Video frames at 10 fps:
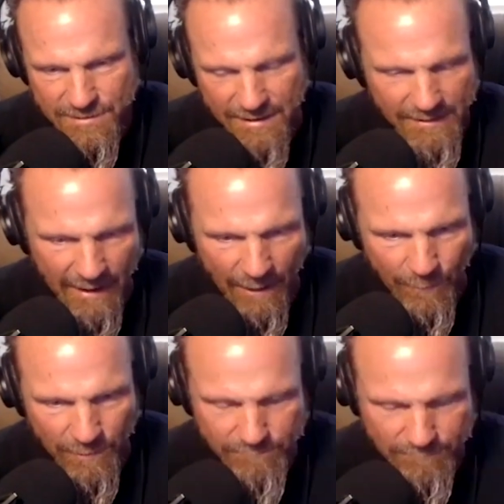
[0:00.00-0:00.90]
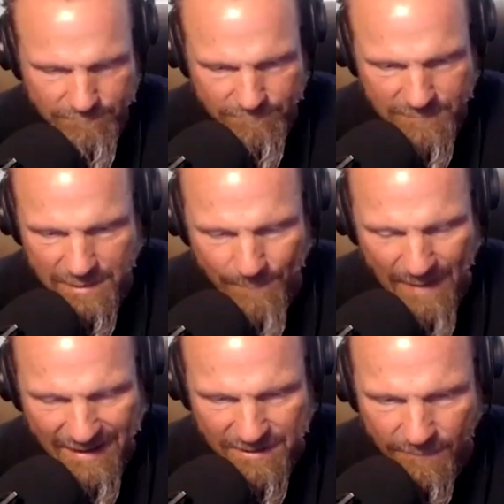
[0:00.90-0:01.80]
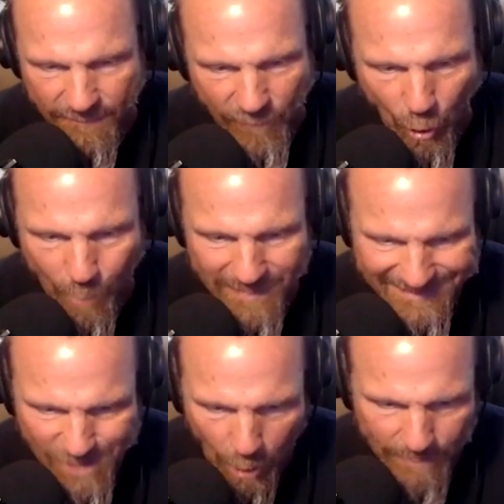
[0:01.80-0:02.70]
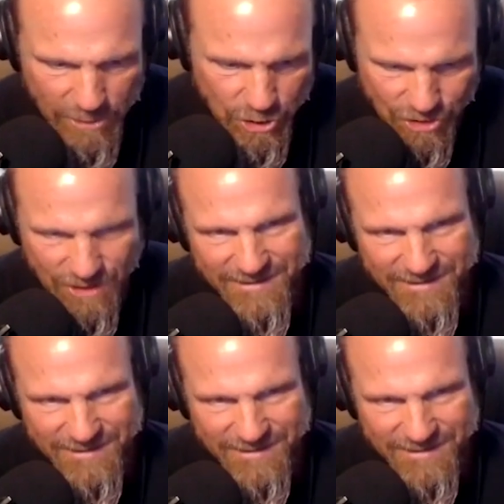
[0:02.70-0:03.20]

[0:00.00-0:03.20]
And then I would get back and throw them in the garbage.